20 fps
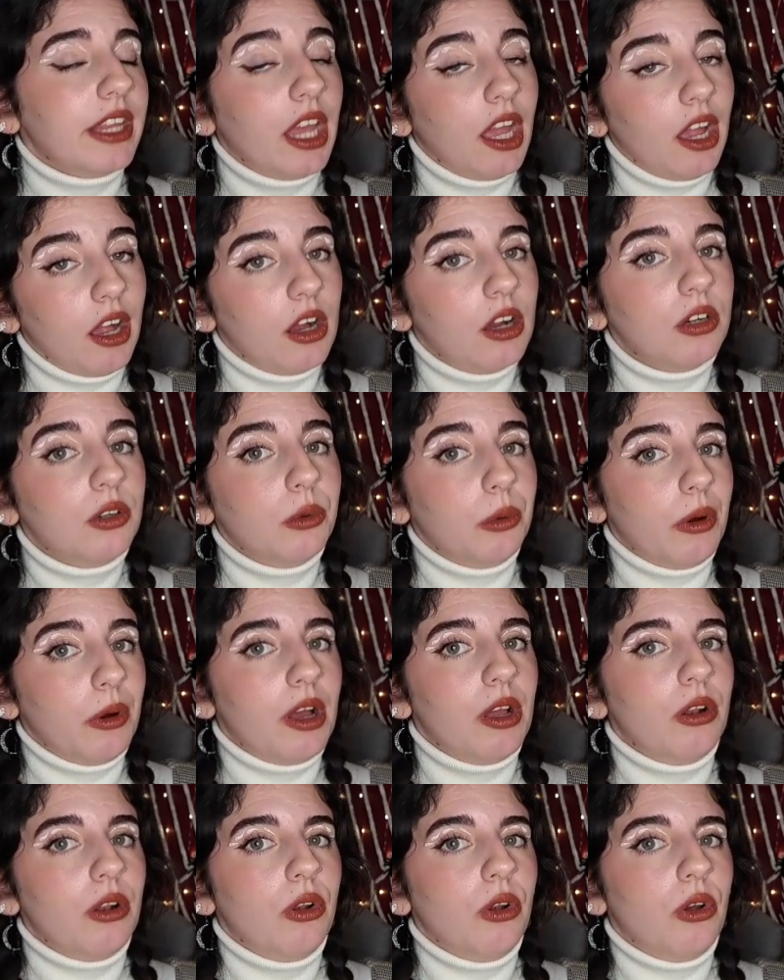There are
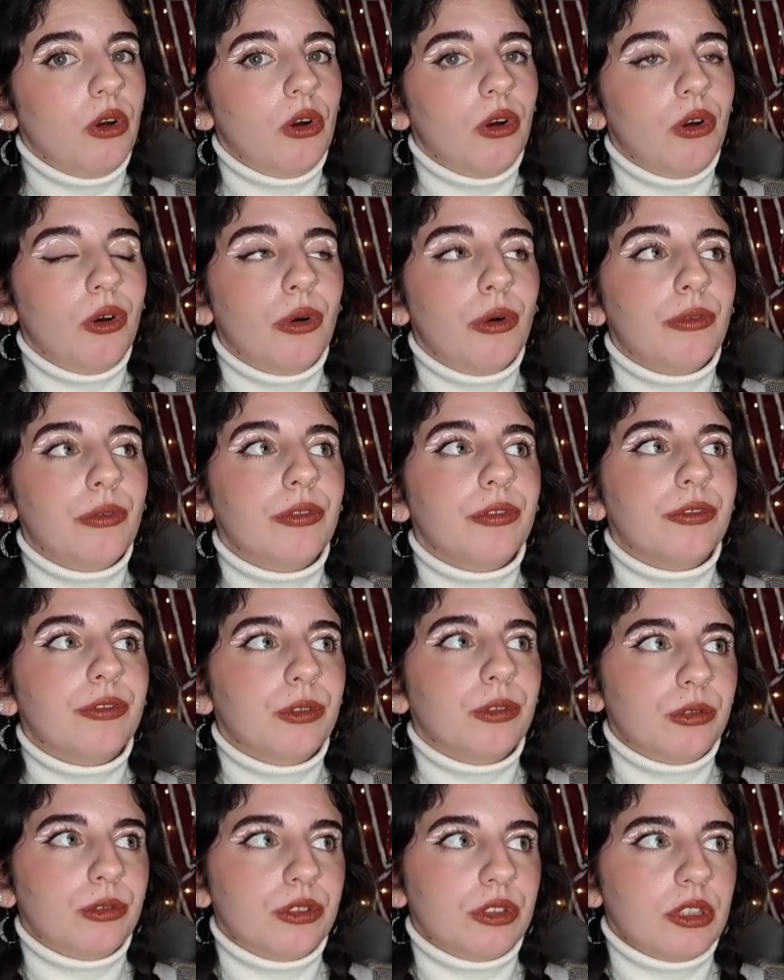quite a lot of
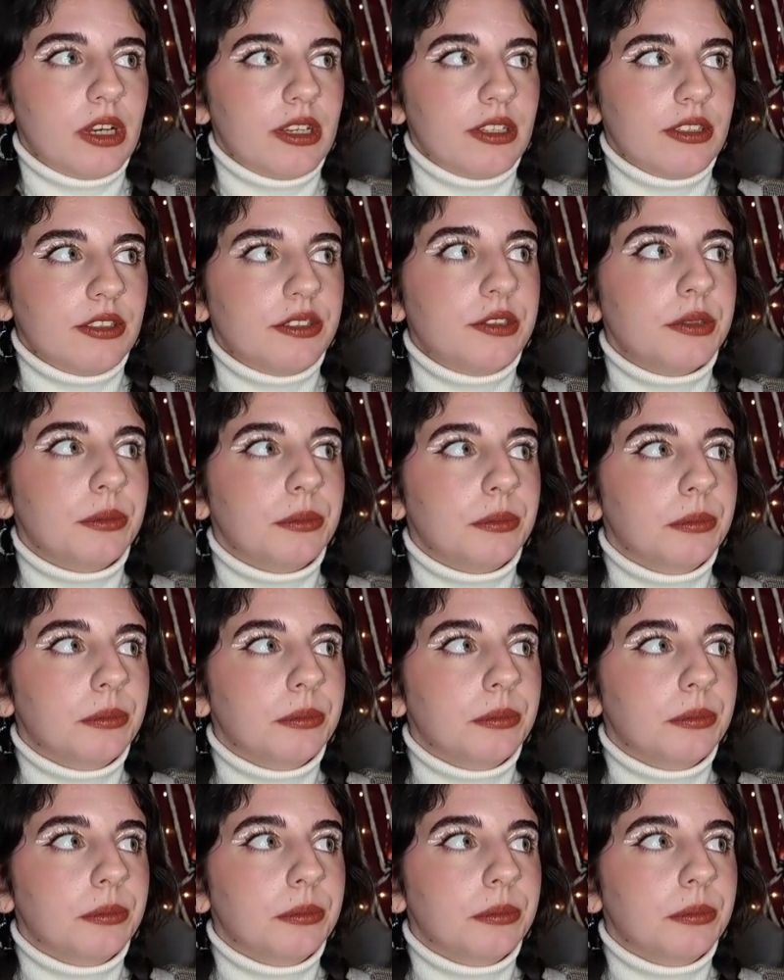full-sized